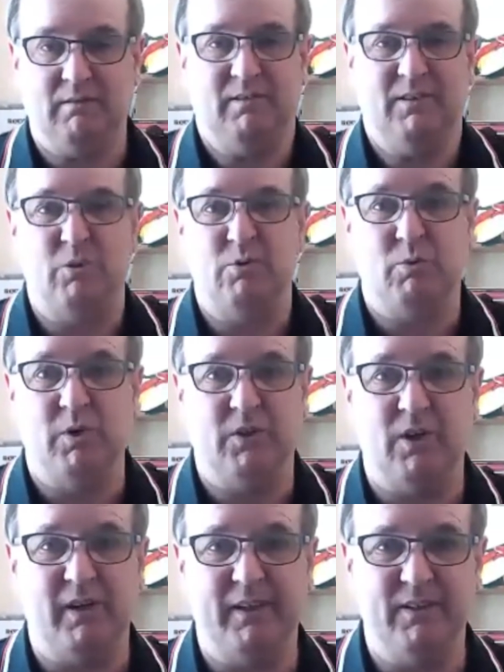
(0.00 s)
use the word
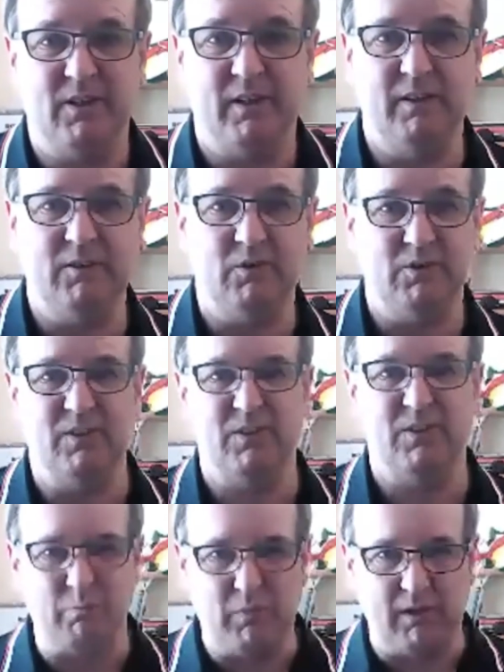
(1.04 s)
tight and tightness because it's
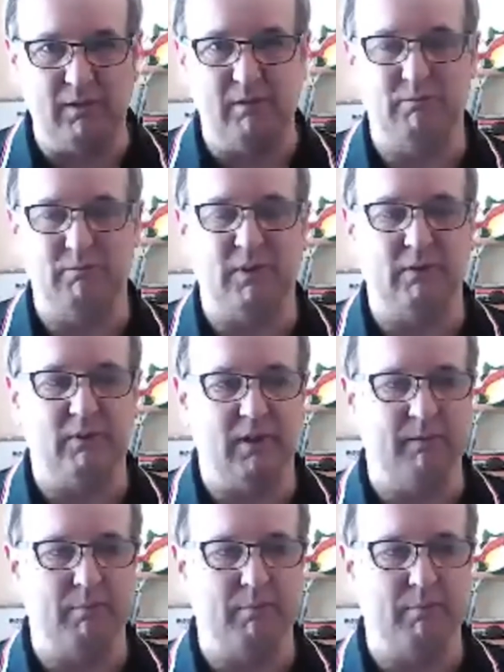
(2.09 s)
simpler. Okay.